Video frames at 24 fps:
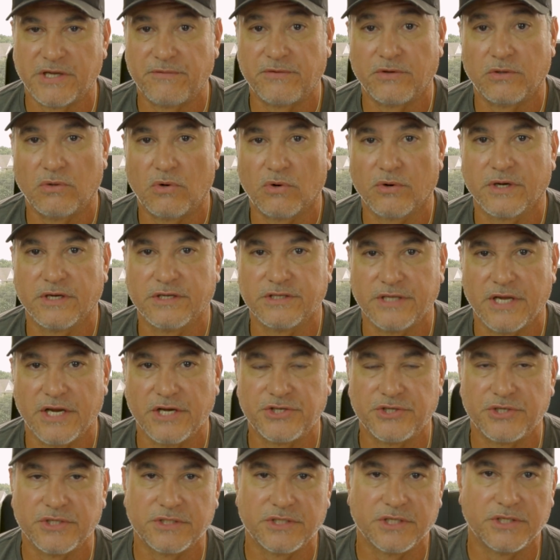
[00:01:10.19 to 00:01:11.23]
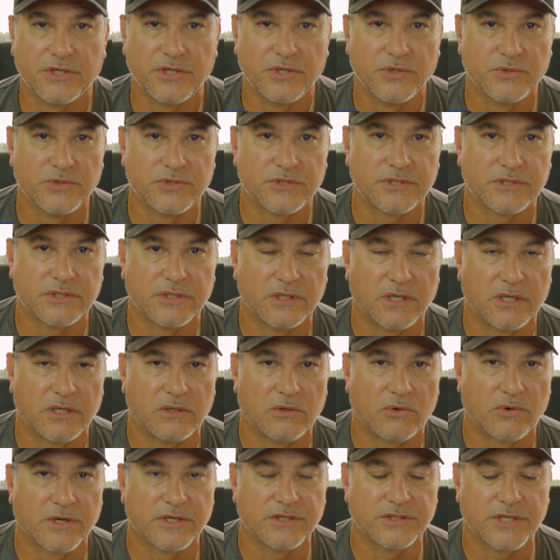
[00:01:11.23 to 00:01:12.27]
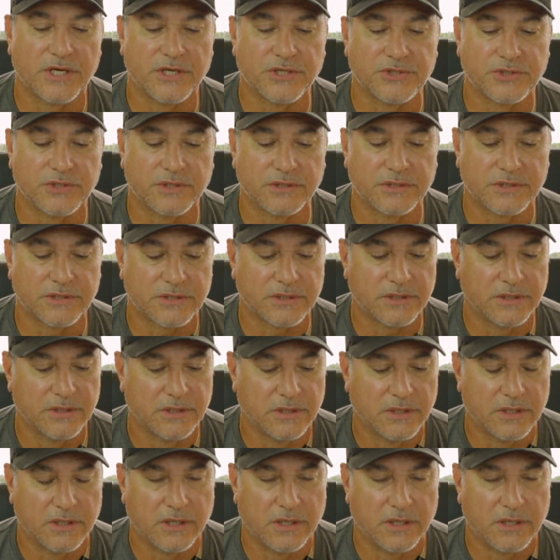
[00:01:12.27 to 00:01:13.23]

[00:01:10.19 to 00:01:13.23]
several organizations and news organizations,